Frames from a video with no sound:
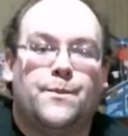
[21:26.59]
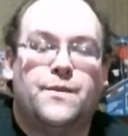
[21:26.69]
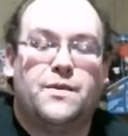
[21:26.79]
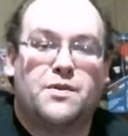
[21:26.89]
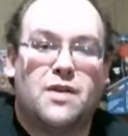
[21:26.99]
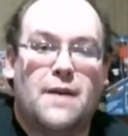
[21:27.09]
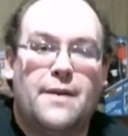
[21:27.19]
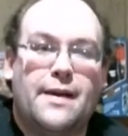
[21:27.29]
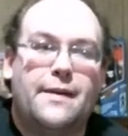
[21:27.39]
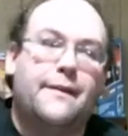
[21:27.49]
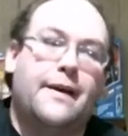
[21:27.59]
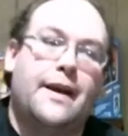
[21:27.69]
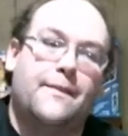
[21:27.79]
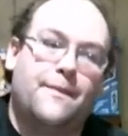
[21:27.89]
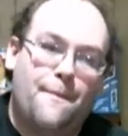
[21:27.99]
subscribing
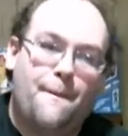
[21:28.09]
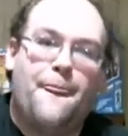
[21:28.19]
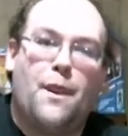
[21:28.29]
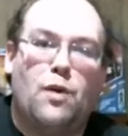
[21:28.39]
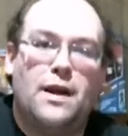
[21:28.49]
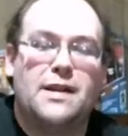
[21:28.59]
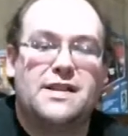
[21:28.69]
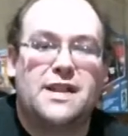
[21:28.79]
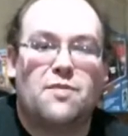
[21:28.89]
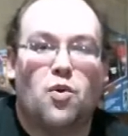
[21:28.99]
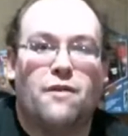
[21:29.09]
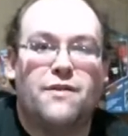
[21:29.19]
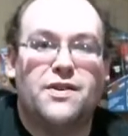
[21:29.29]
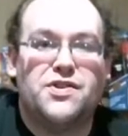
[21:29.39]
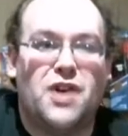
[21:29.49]
and wanting to see more of
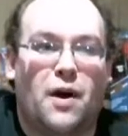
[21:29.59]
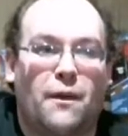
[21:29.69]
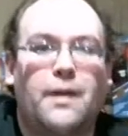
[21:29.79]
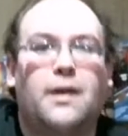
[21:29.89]
this show.